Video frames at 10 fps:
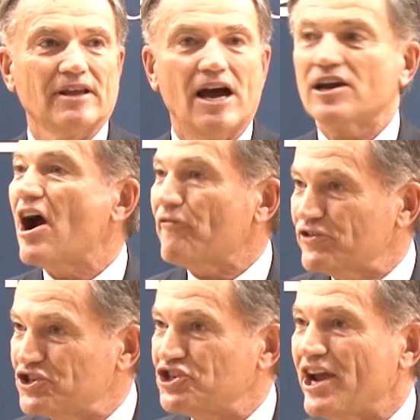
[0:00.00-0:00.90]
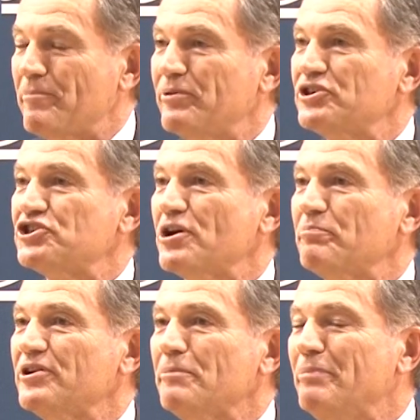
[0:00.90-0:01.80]
A conference
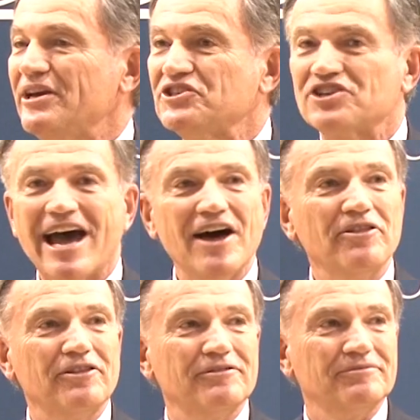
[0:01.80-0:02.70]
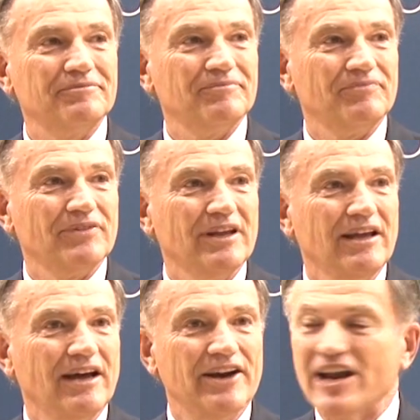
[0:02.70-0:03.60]
championship in the Big South,
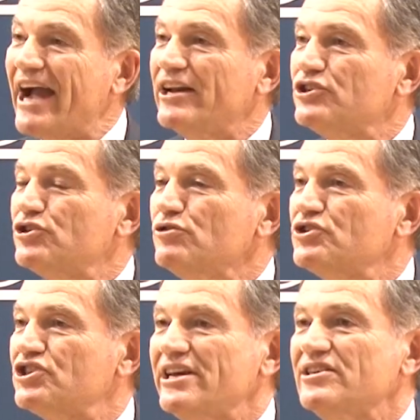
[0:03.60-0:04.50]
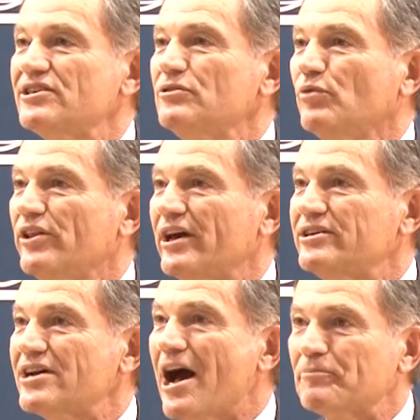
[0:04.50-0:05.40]
a 9-2 season with a
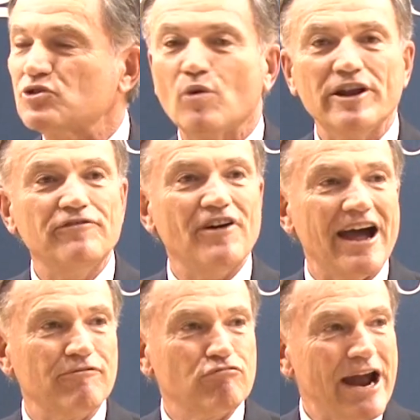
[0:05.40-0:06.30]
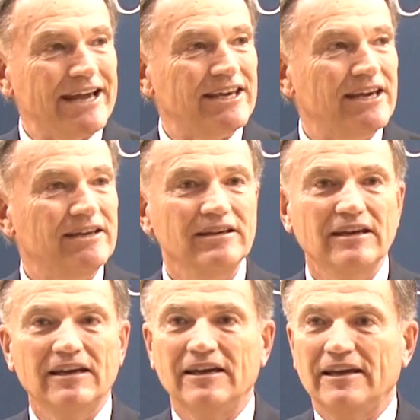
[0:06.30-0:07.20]
top 25 ranking,
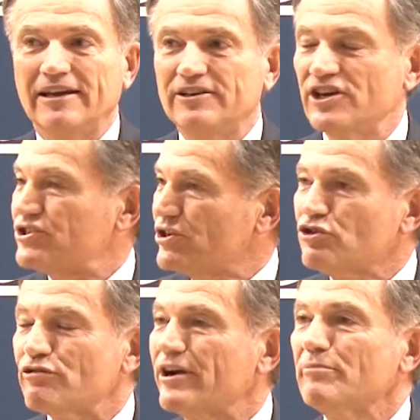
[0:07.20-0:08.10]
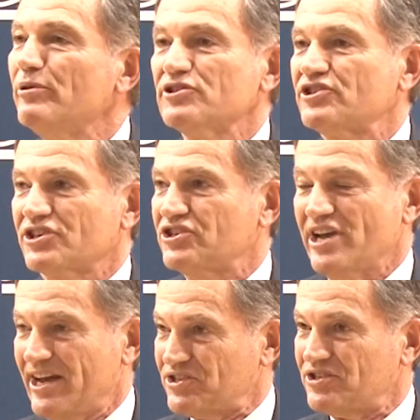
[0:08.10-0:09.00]
just incredible
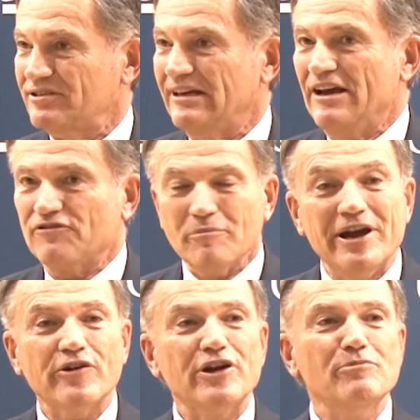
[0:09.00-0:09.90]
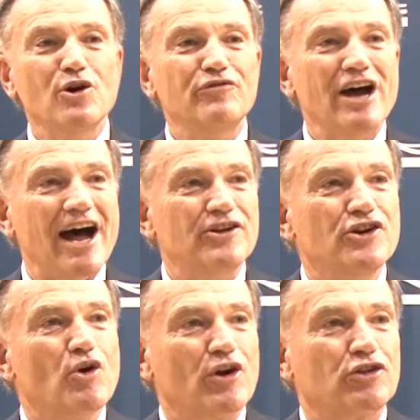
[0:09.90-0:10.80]
success. From here, he moved on to
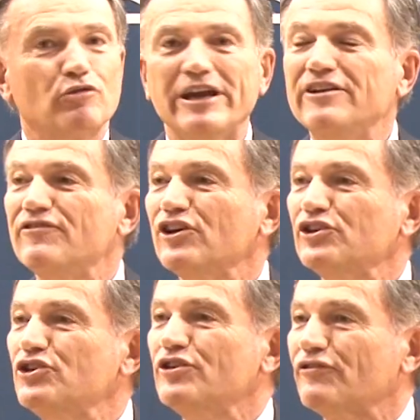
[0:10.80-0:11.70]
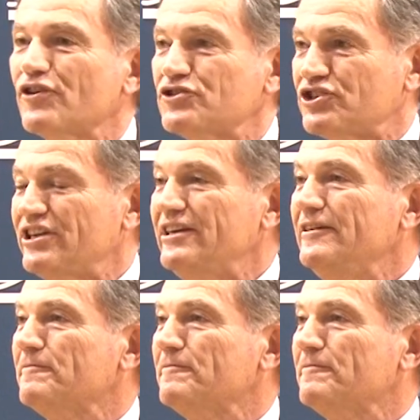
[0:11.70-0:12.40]
North Greenville University,